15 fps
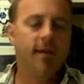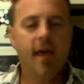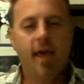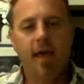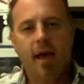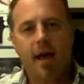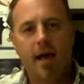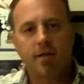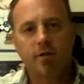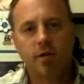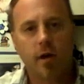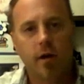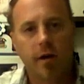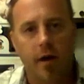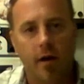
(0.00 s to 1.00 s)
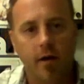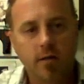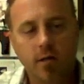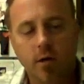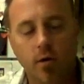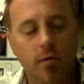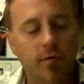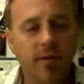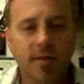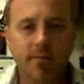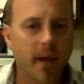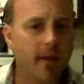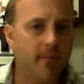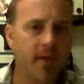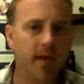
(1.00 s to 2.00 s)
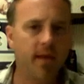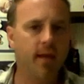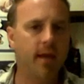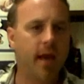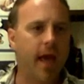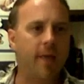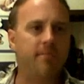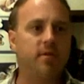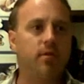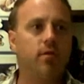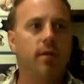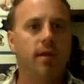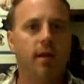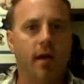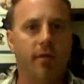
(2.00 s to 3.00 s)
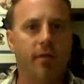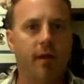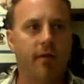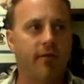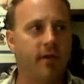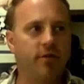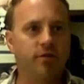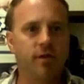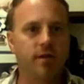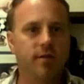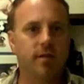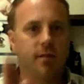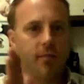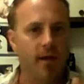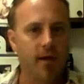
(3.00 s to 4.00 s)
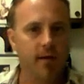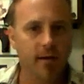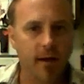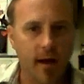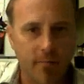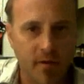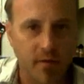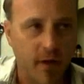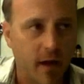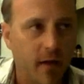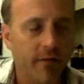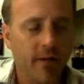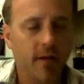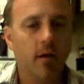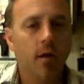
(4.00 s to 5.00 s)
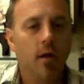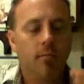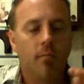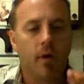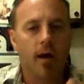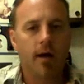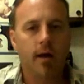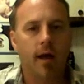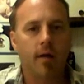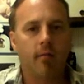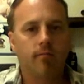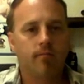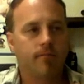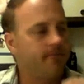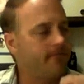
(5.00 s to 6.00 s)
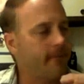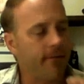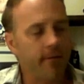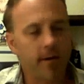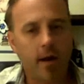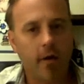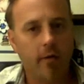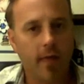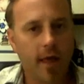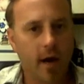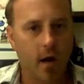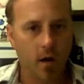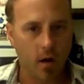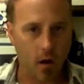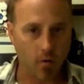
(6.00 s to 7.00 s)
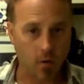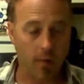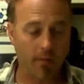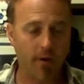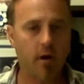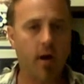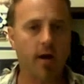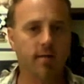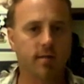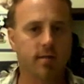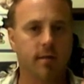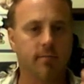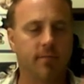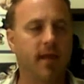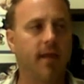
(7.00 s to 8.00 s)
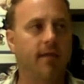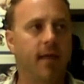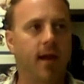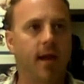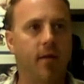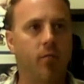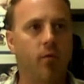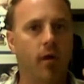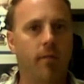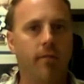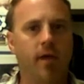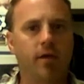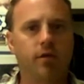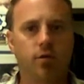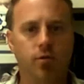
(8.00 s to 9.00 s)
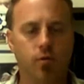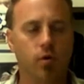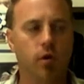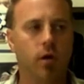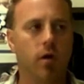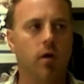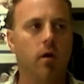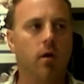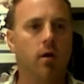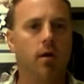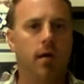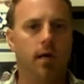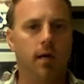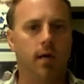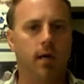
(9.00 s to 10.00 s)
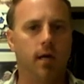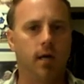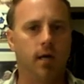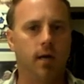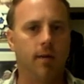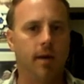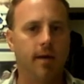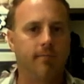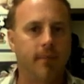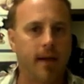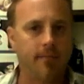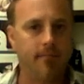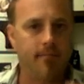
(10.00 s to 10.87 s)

Hey guys, Sean here. So this might be absolutely nothing of interest. It might not be relevant, but every now and then I'll come across something that I want to make sure I